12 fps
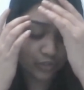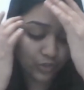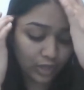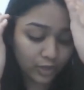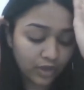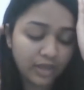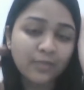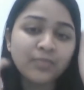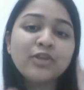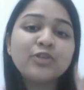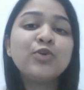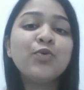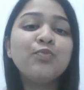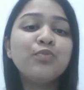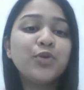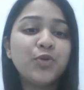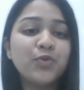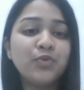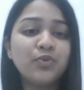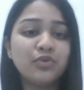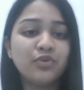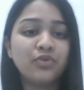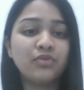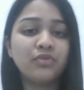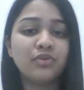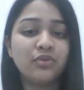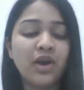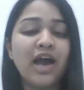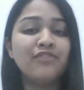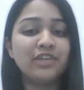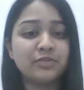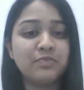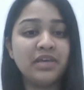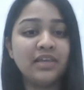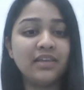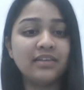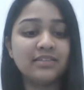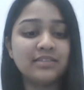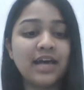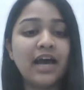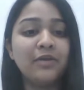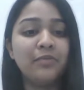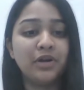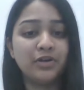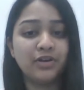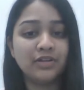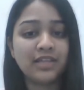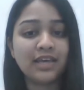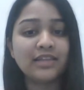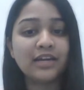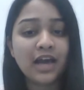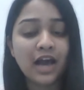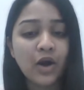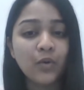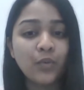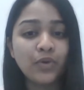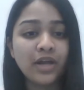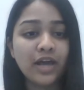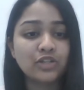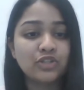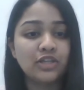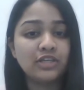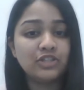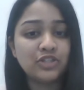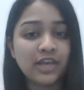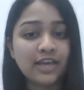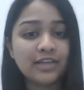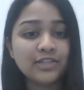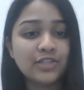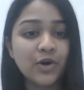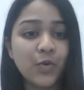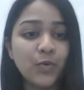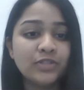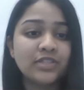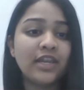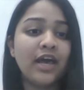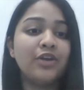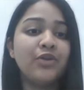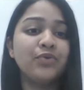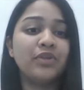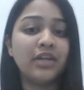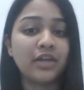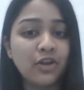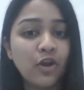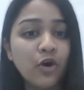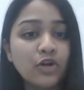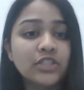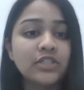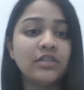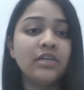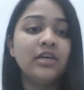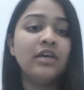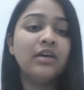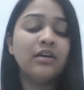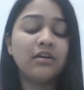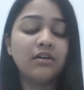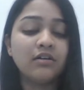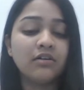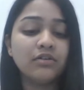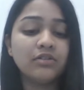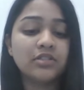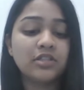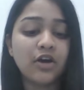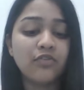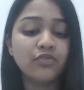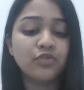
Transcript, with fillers: Okay, so you have experienced that particular thing, that how it actually changed the whole scenario, the technology stuff.